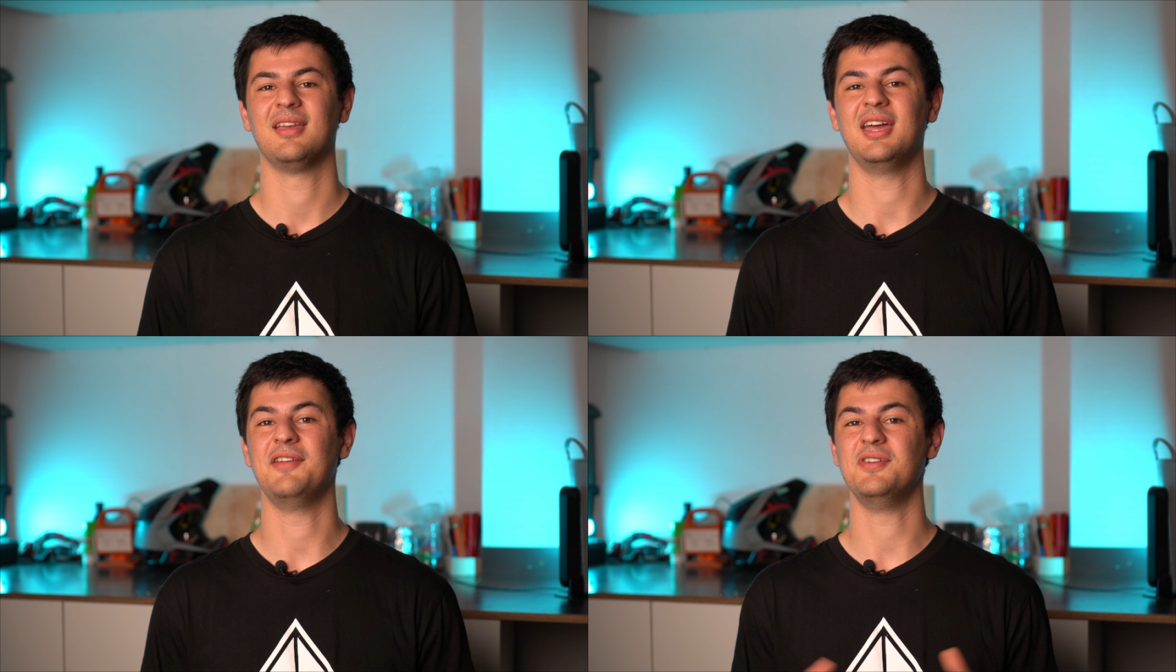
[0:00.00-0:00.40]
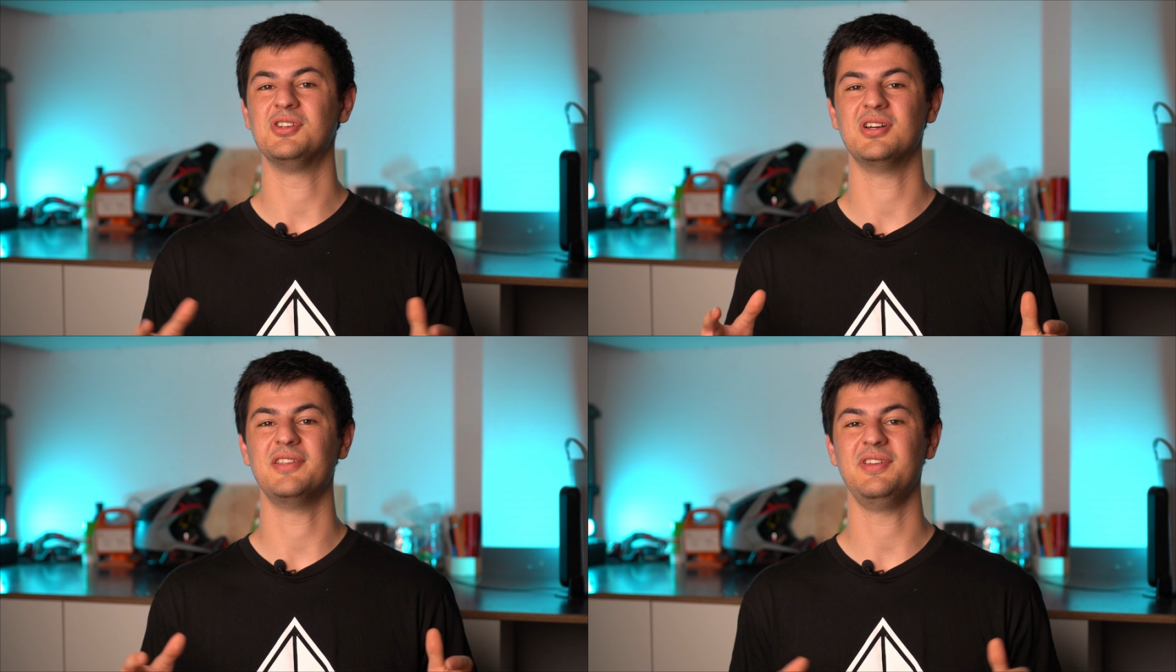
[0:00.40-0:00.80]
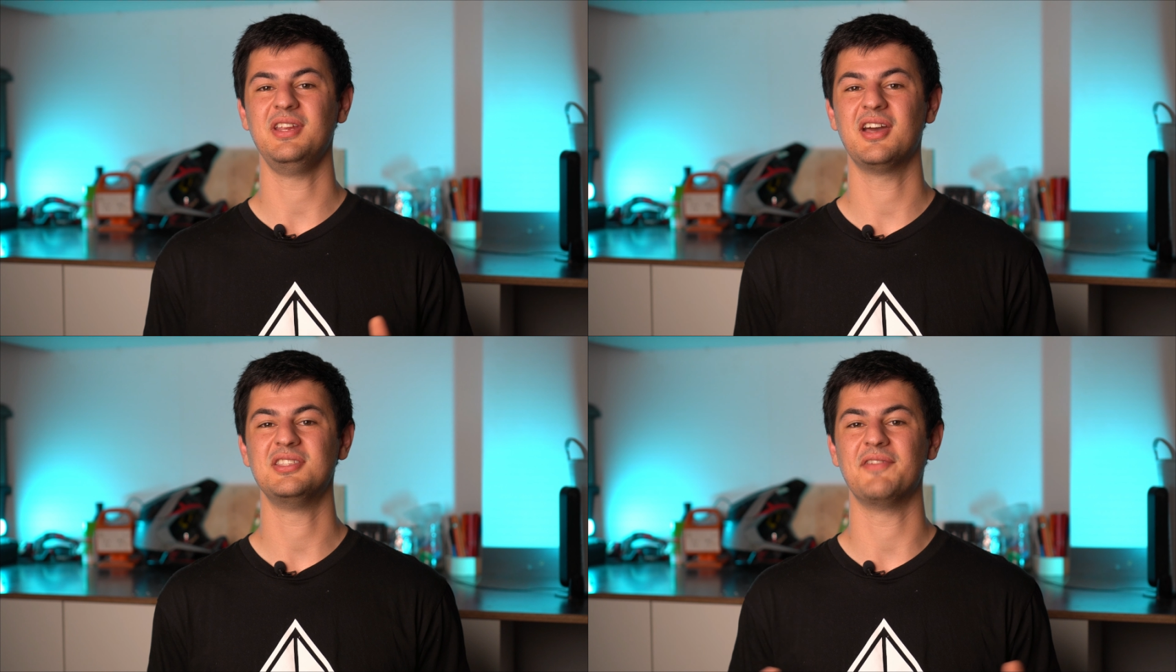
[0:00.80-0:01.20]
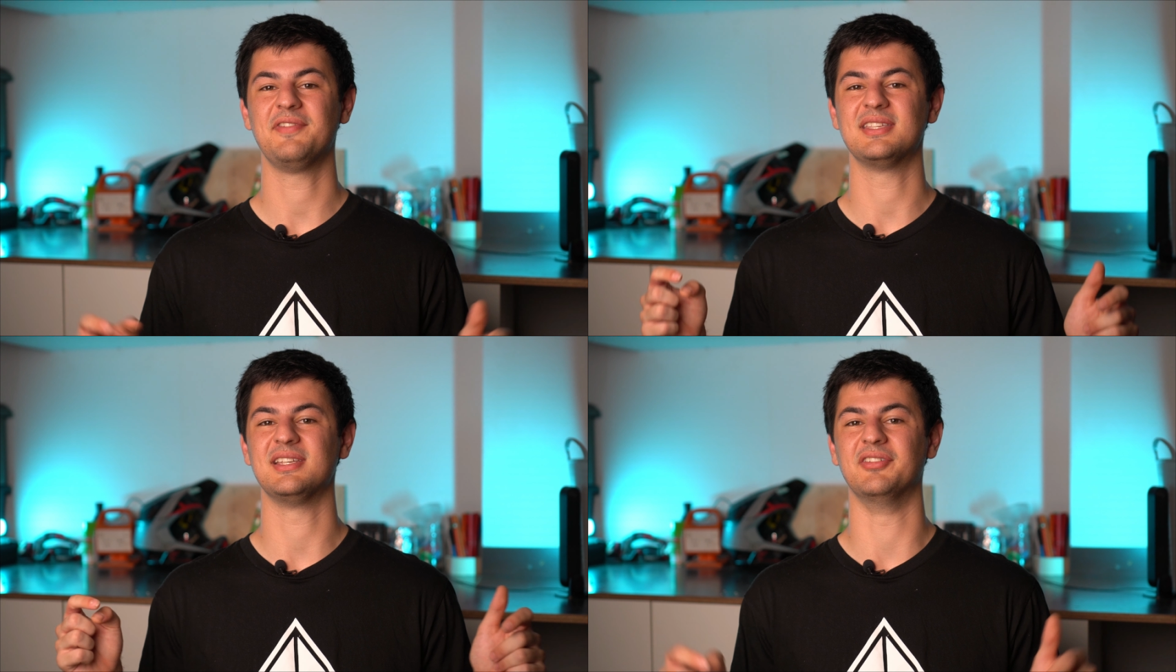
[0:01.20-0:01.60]
And if you enjoy the video, don't
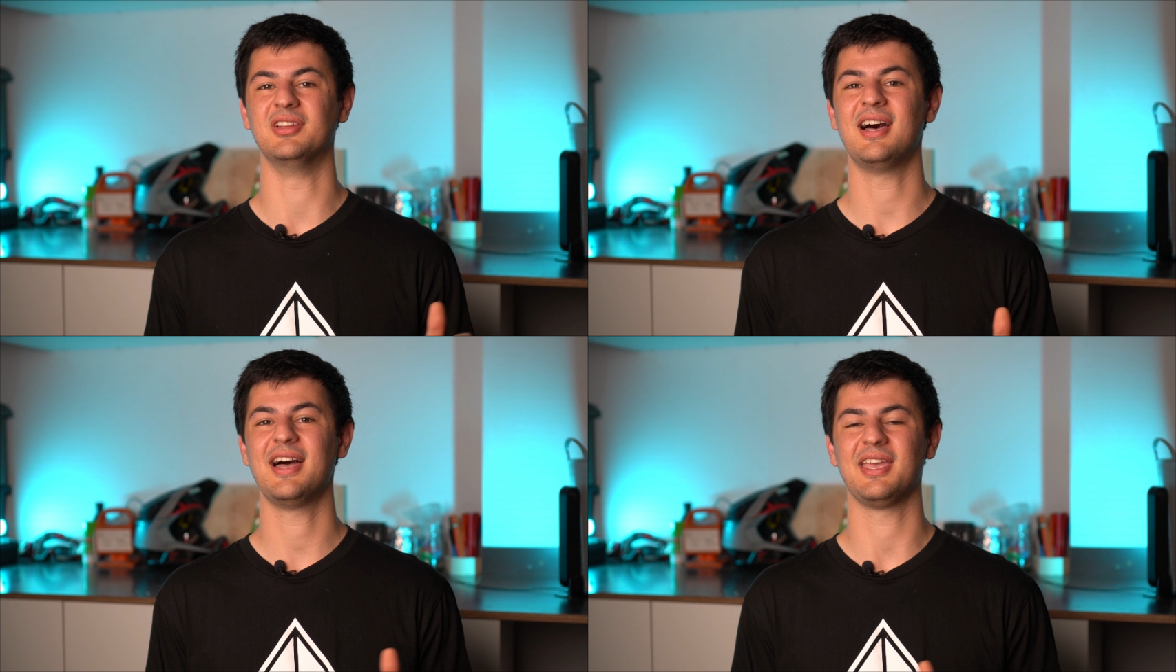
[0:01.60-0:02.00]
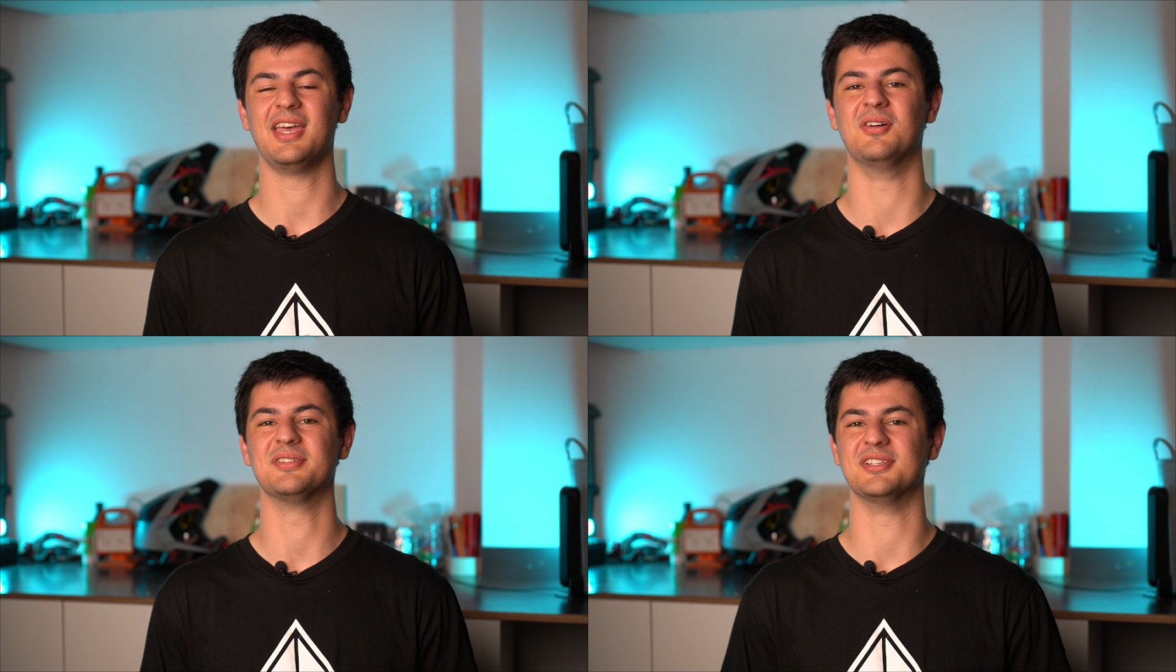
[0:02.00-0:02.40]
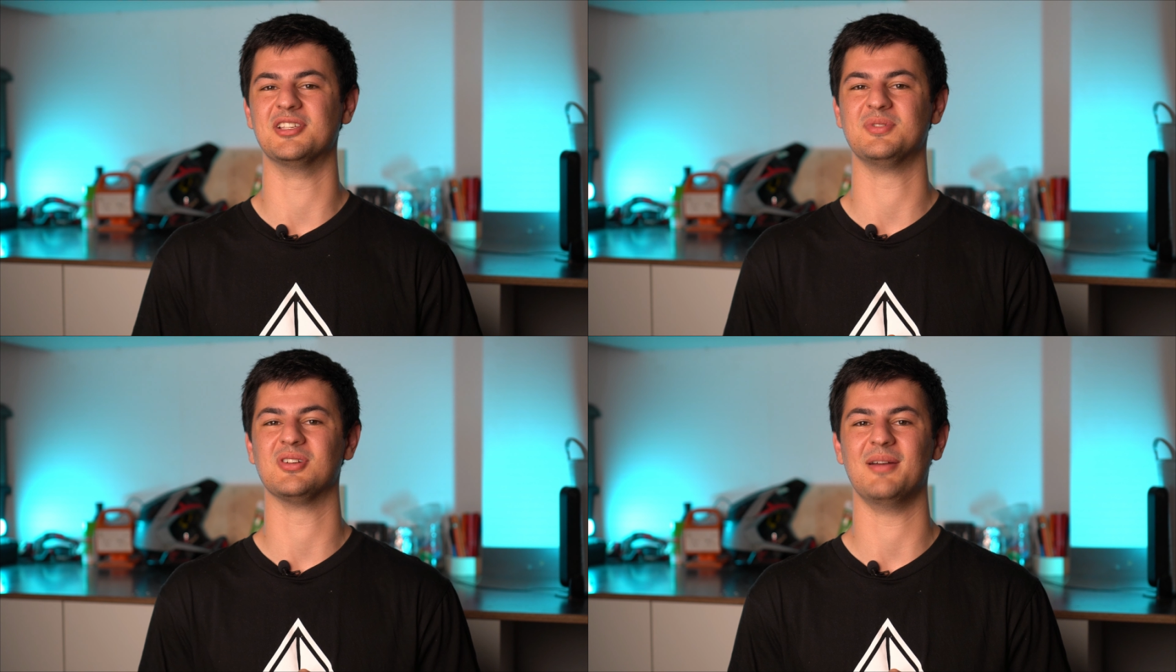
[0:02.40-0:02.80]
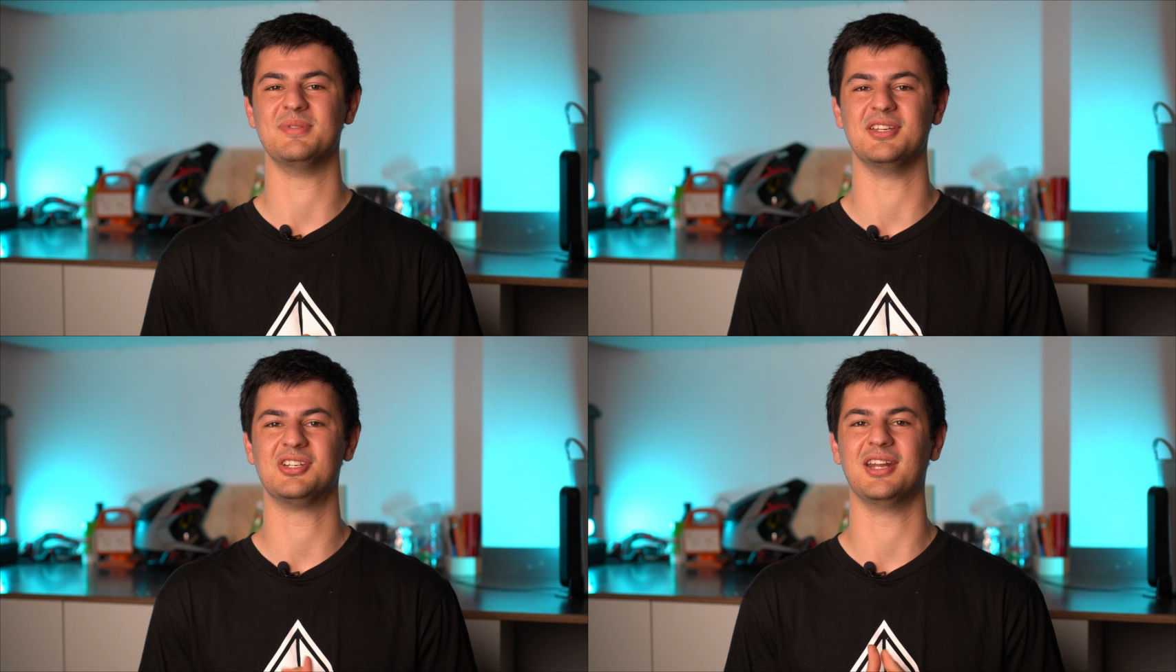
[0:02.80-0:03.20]
forget to leave a like and also subscribe
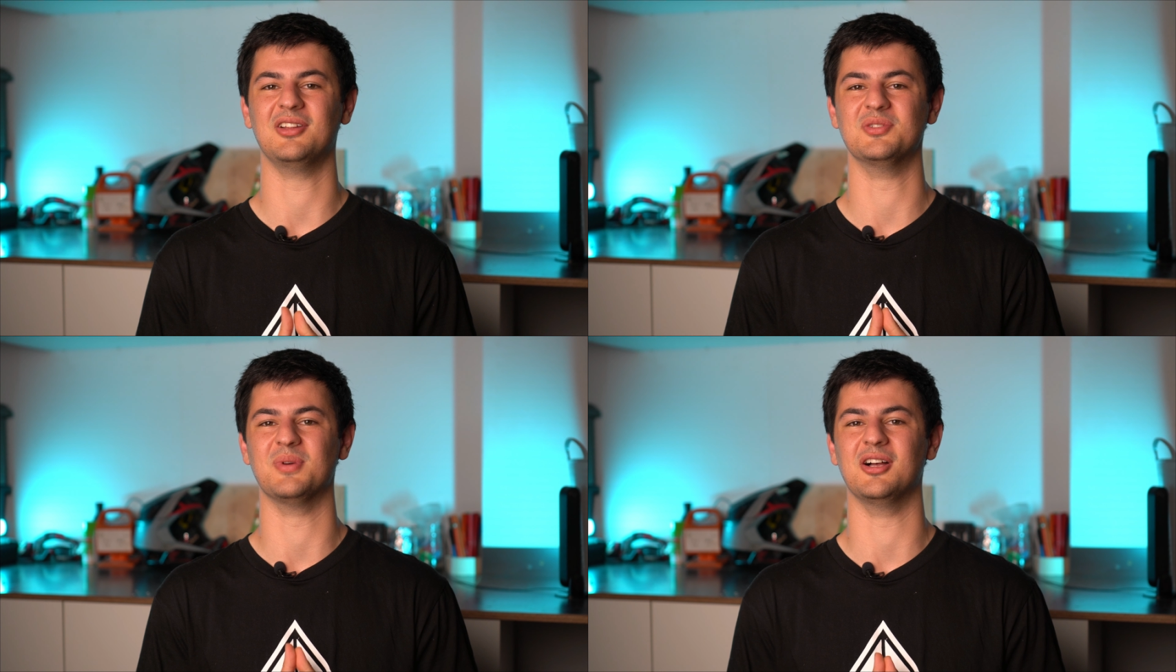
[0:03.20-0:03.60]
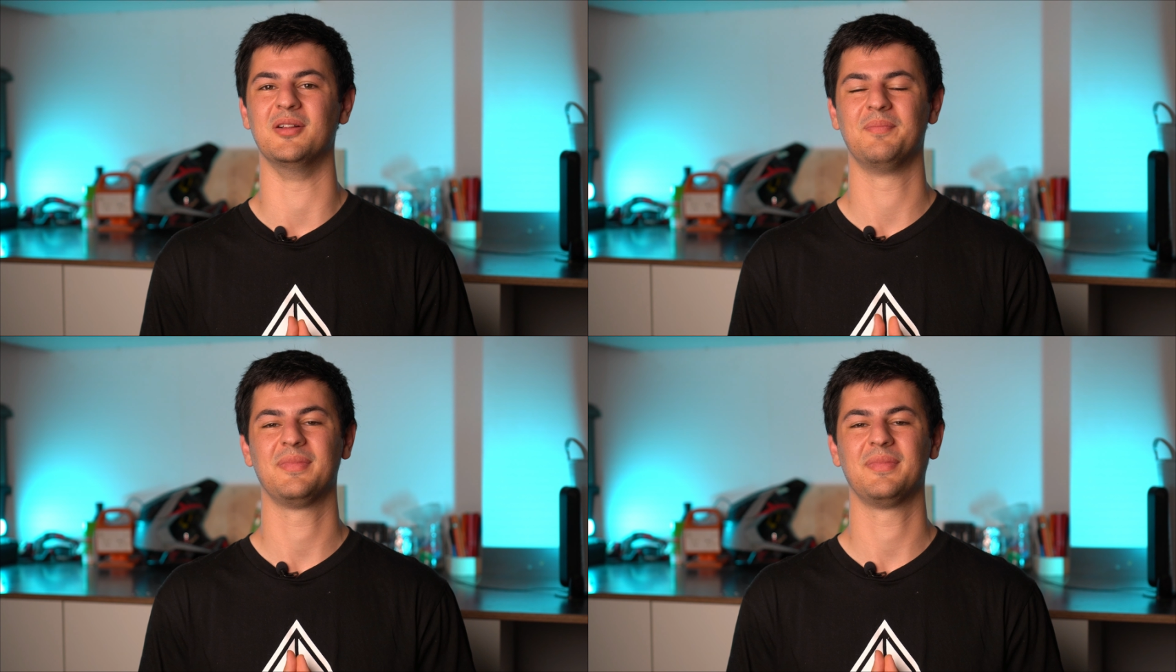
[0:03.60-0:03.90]
to the channel as well.